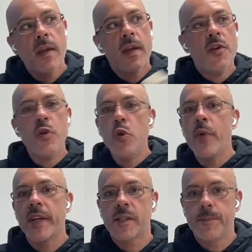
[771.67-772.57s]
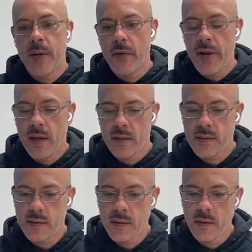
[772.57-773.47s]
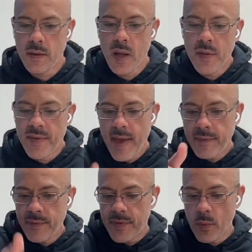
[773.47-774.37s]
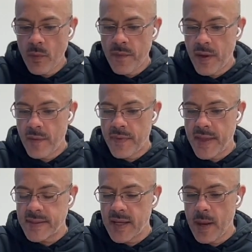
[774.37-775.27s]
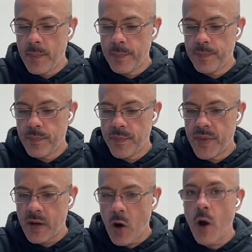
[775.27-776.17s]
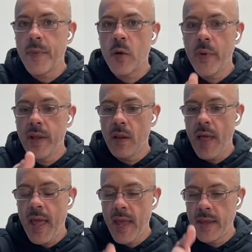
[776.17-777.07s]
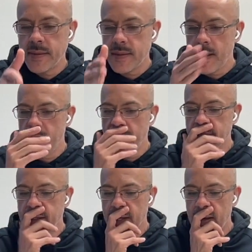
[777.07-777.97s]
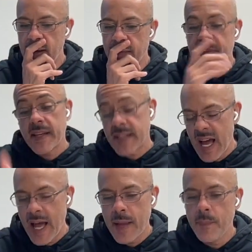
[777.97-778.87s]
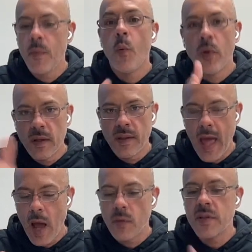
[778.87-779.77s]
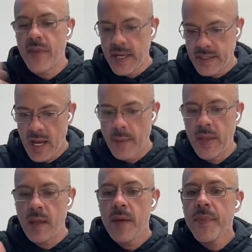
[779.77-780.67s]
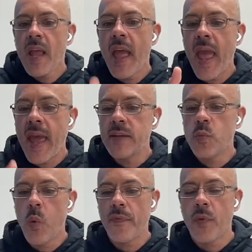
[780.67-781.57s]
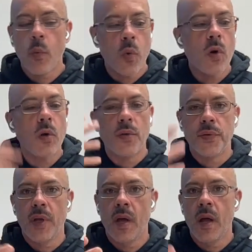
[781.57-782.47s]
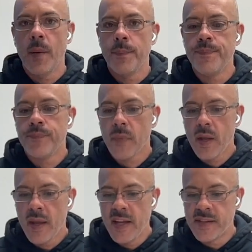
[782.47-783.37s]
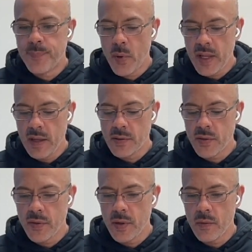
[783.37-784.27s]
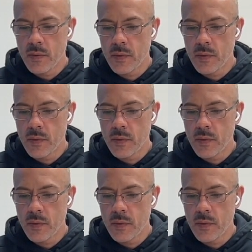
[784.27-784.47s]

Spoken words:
new experience that the karmic wheel and that time will allow, divine timing, and what the world is bringing to you.